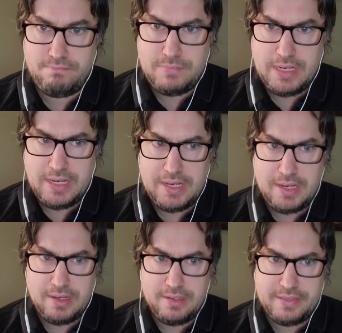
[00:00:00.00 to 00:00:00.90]

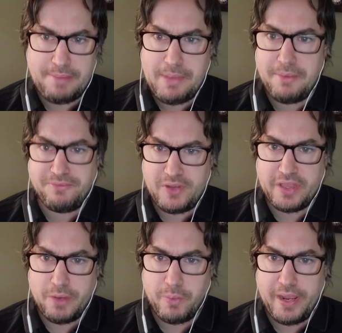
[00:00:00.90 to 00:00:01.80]
that made me feel
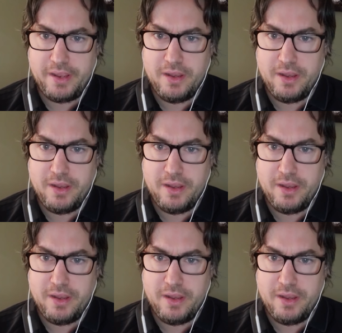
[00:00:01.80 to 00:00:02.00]
that way,